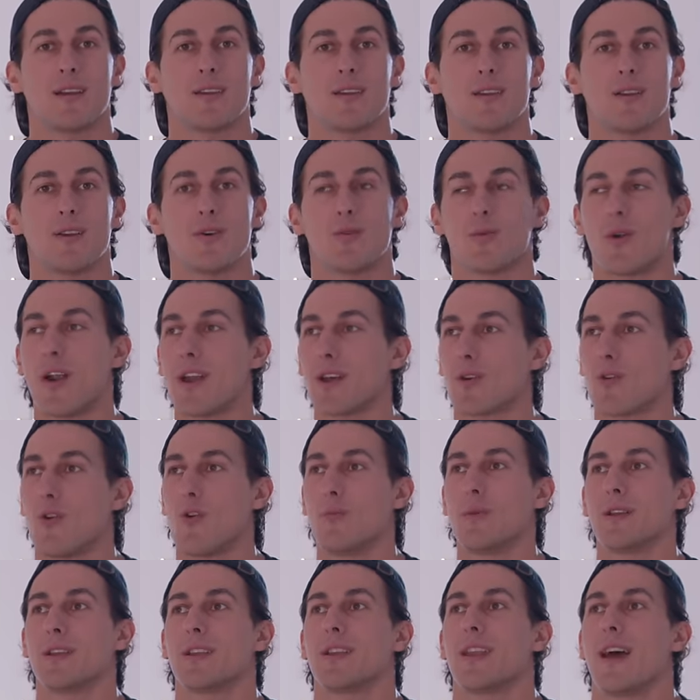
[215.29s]
You know, Ronnie
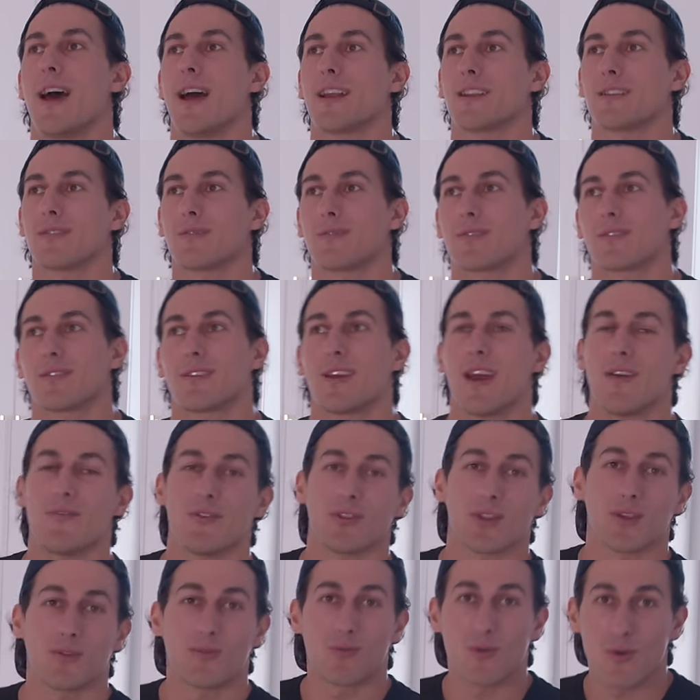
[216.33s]
Coleman did that.
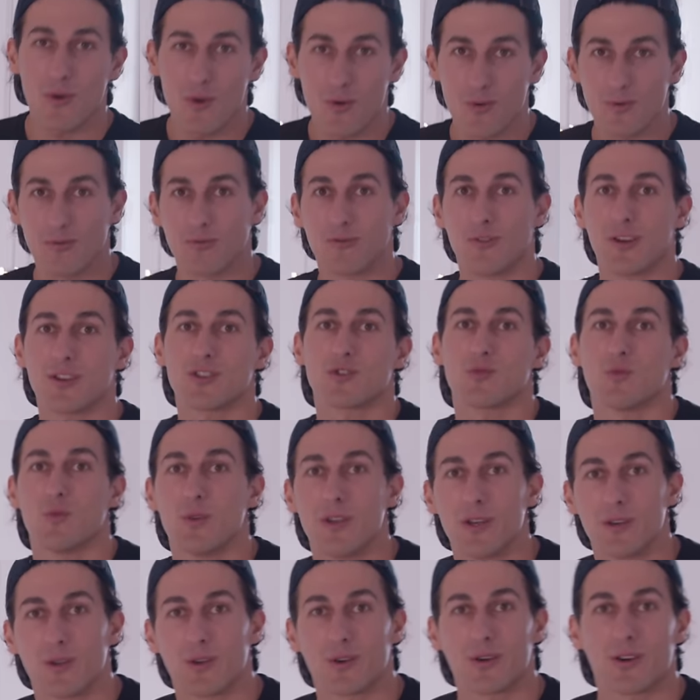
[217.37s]
Kevin Lerone, Flex
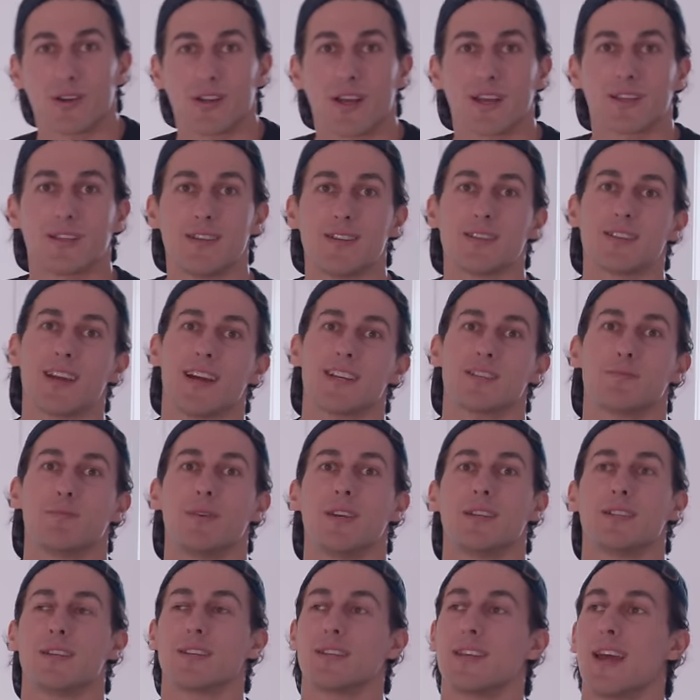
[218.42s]
Wheeler, like these guys
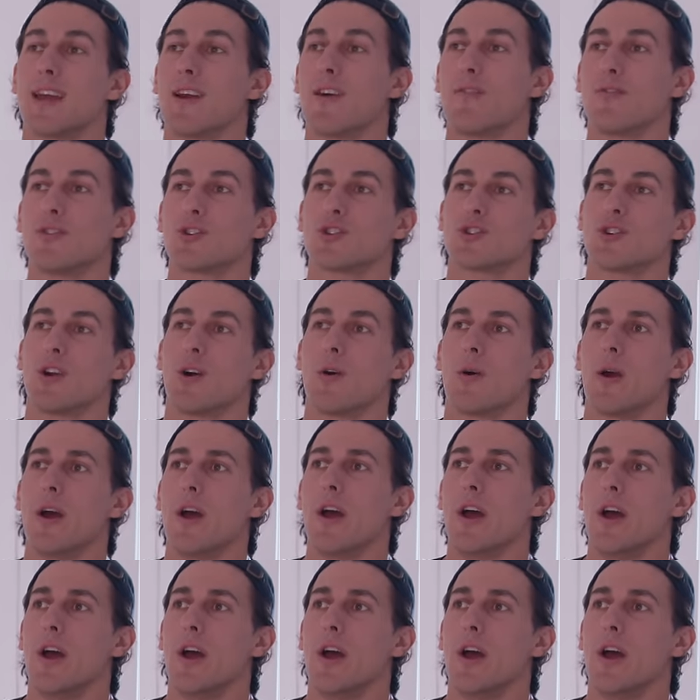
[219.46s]
peaked the day of the show.